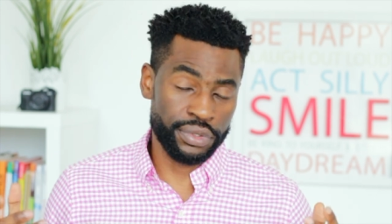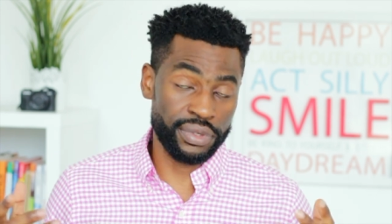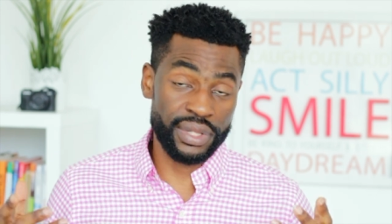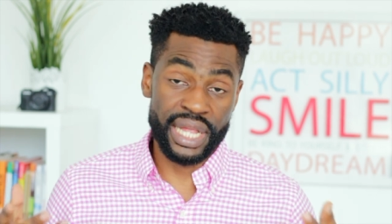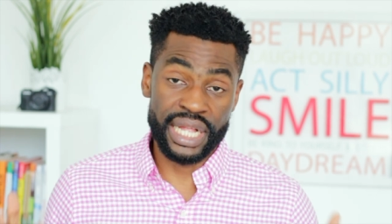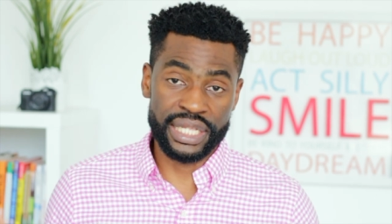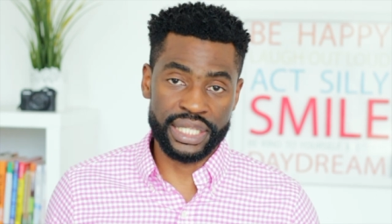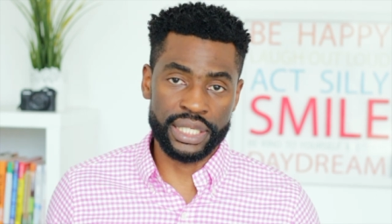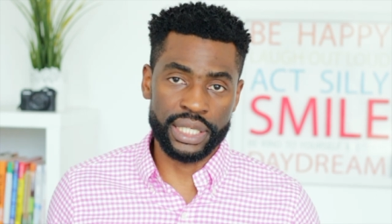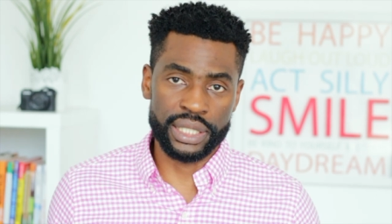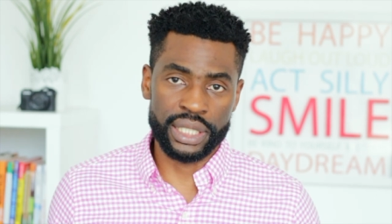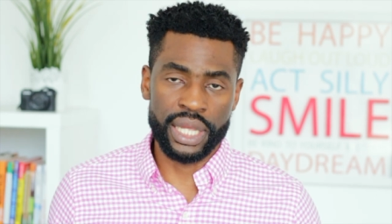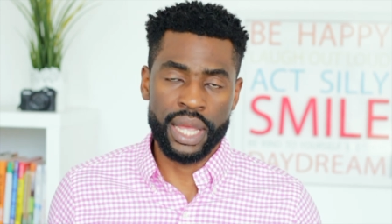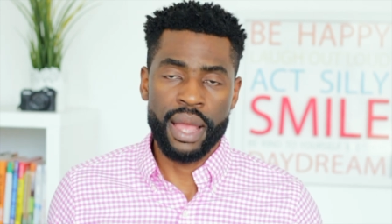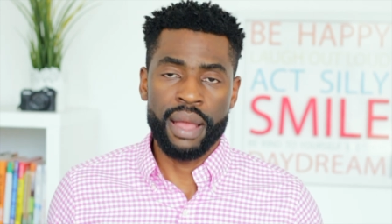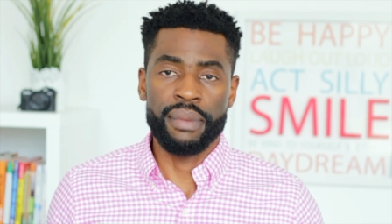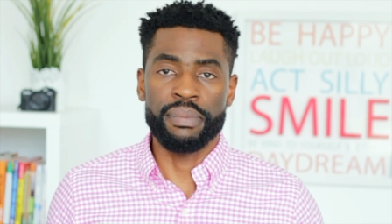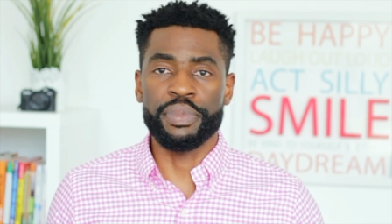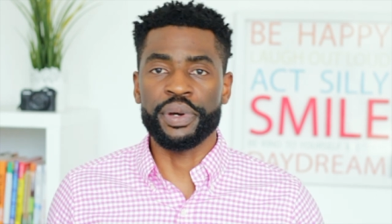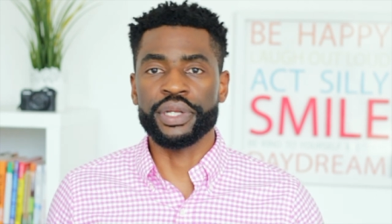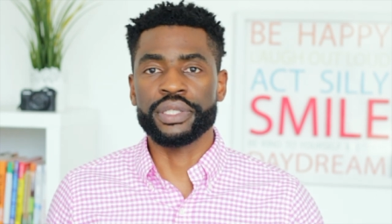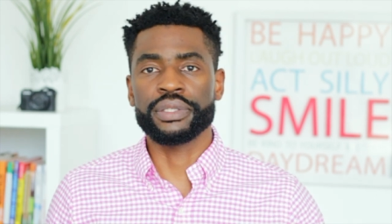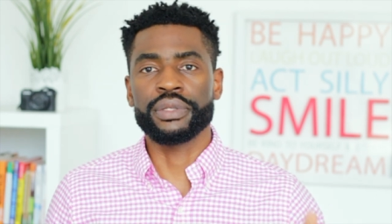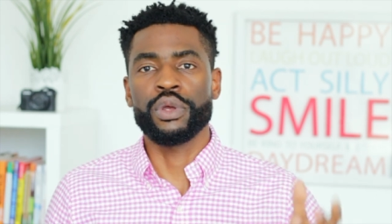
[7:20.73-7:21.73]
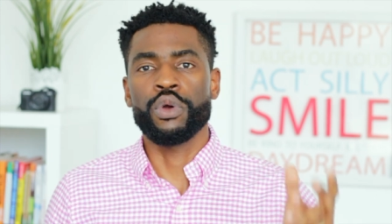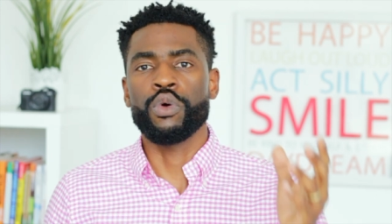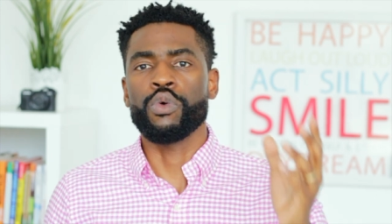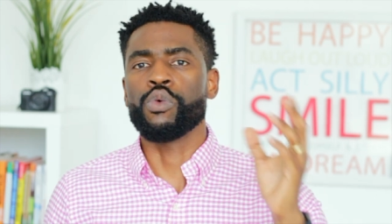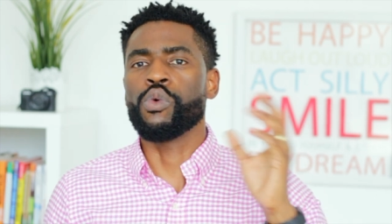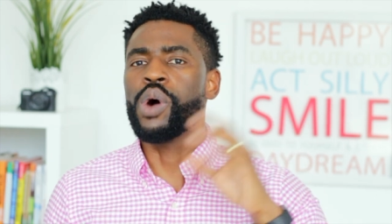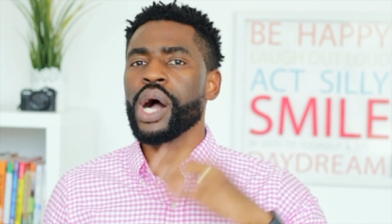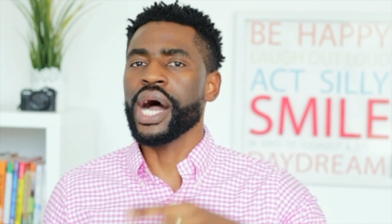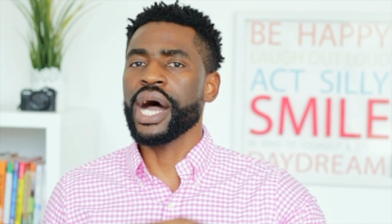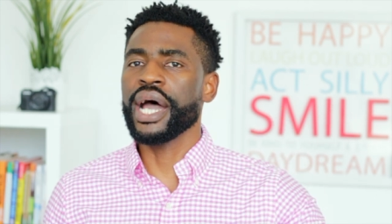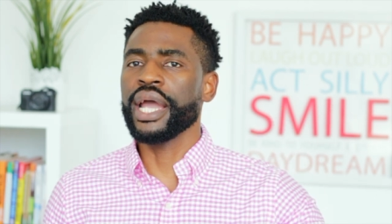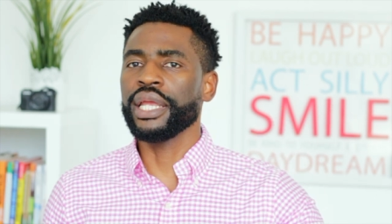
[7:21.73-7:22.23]
So that's it. But
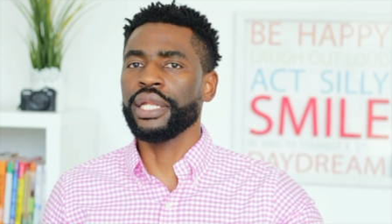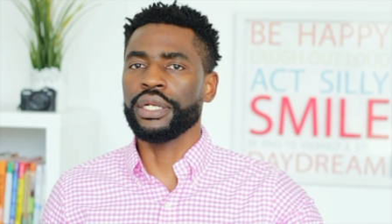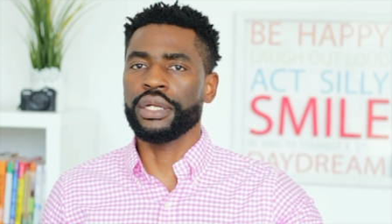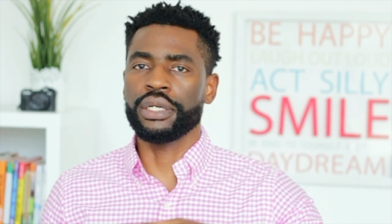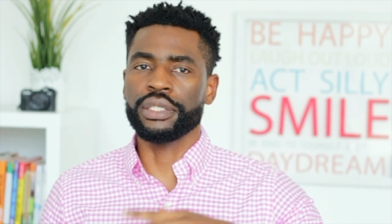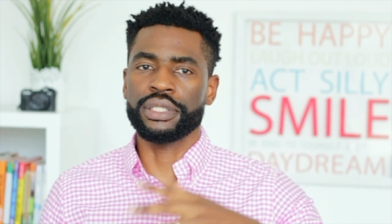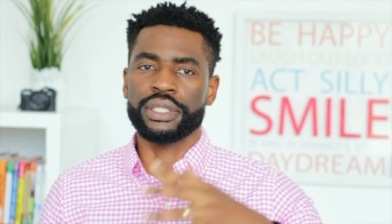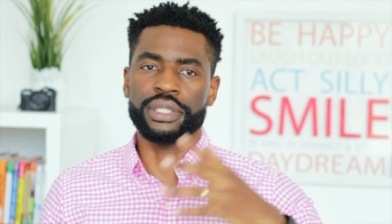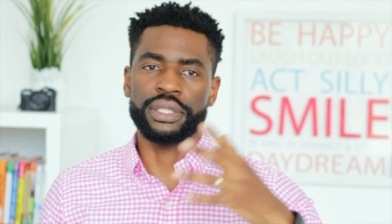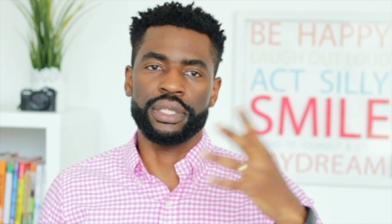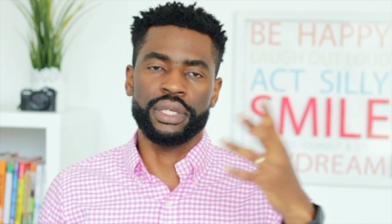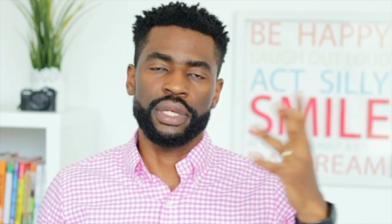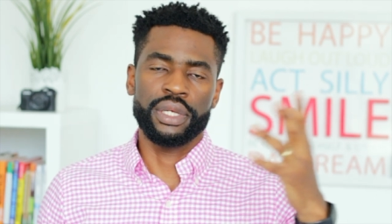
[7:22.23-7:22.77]
why not